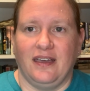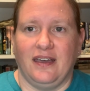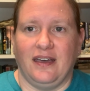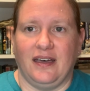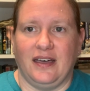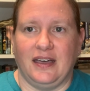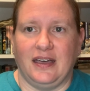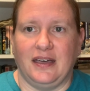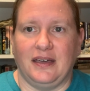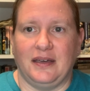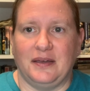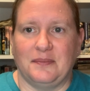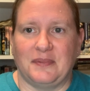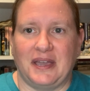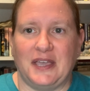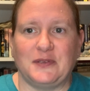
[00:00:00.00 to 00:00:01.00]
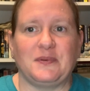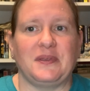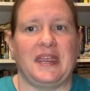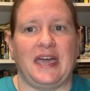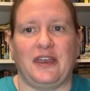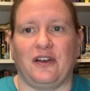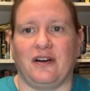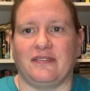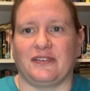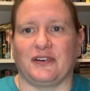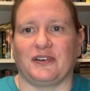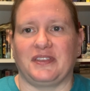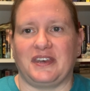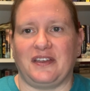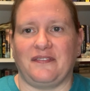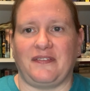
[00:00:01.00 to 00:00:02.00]
My husband had
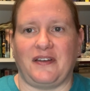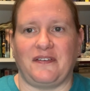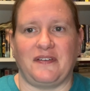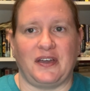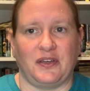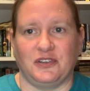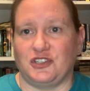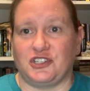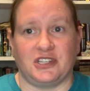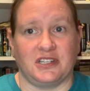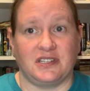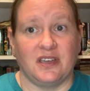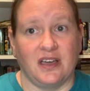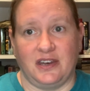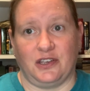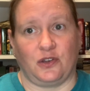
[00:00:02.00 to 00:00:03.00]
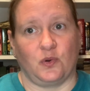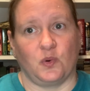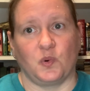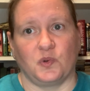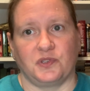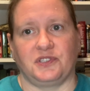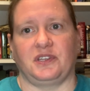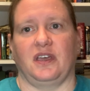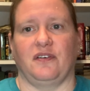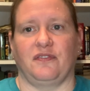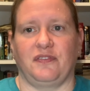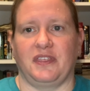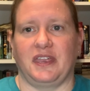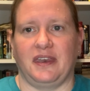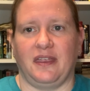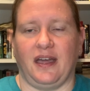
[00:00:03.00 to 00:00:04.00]
offered that if I found just a ton of cool stuff
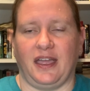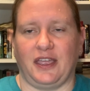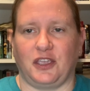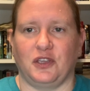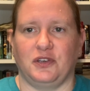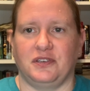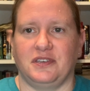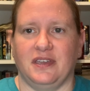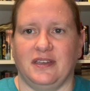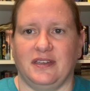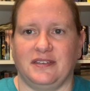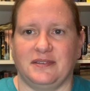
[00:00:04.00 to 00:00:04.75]
that I could